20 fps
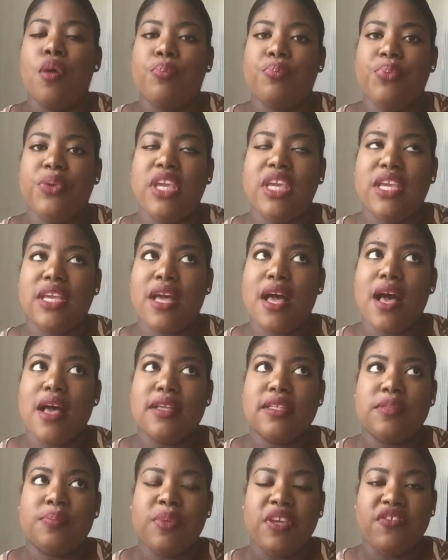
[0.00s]

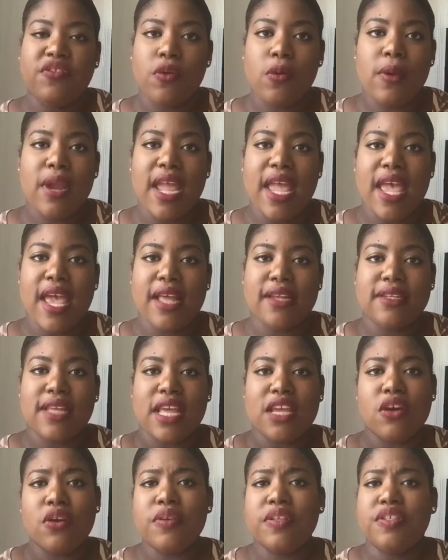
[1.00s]
because beforehand
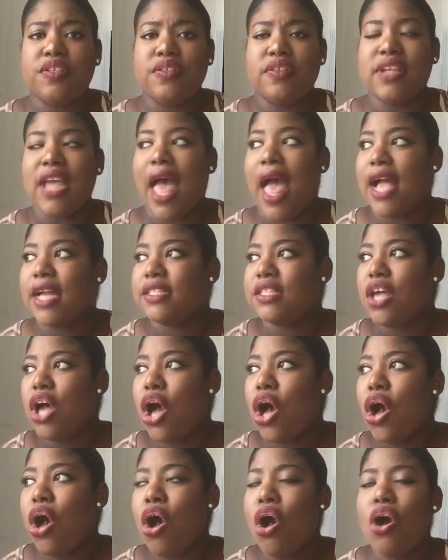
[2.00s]
I always used to ask
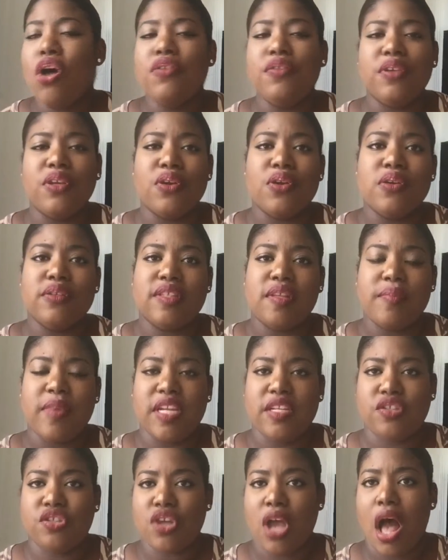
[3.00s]
all the girls at
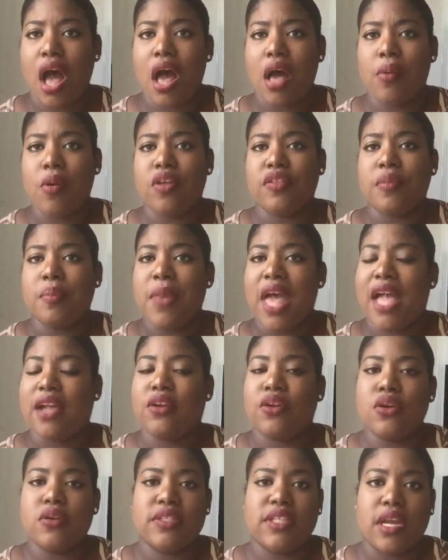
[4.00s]
my job, all the
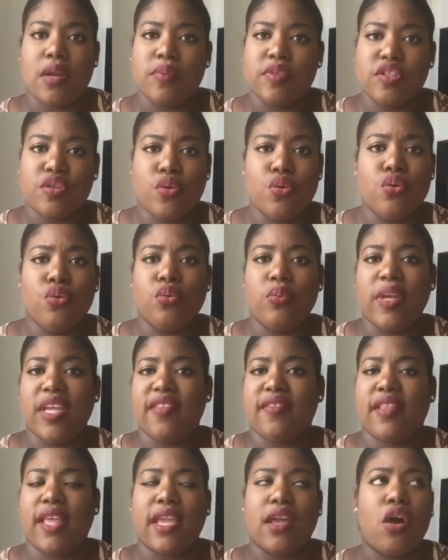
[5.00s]
MAC girls that I was cool
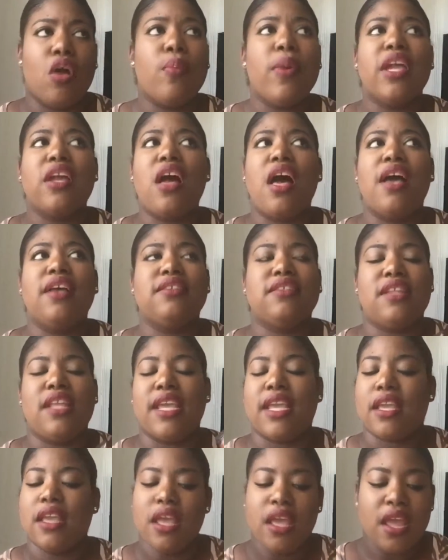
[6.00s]
with, like, oh my gosh,
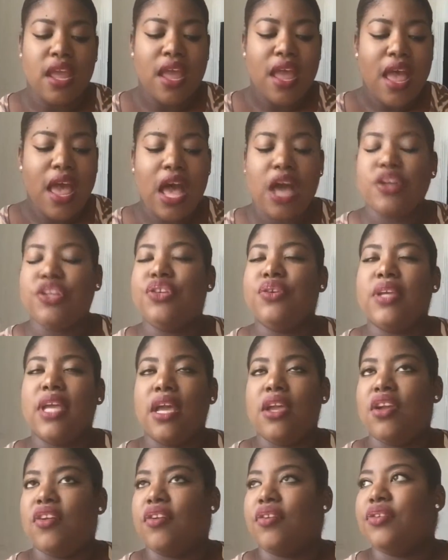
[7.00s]
like, how do you
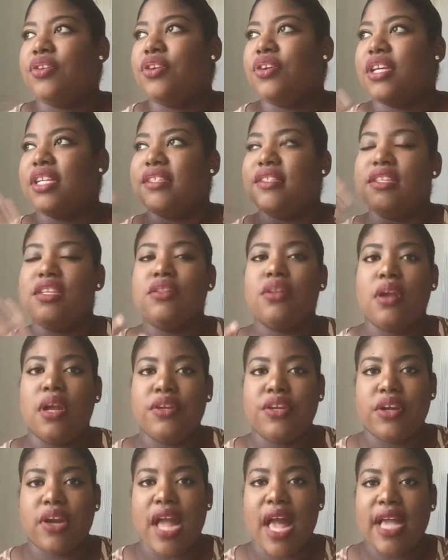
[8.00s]
get your concealer
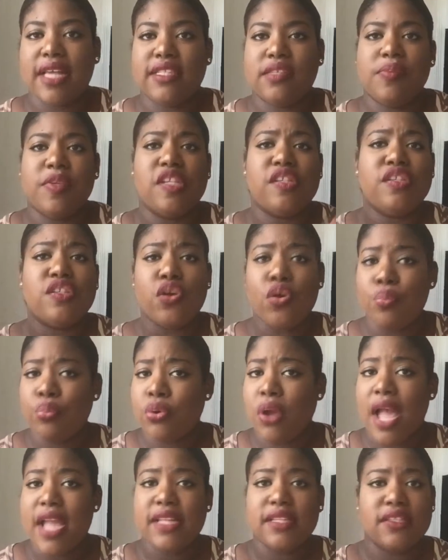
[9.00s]
under your eyes to be so
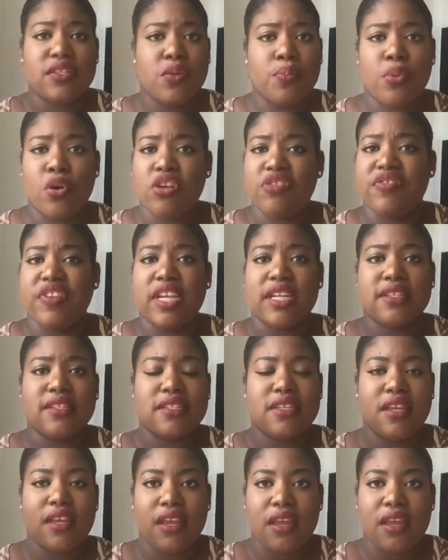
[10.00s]
bright, so perfect,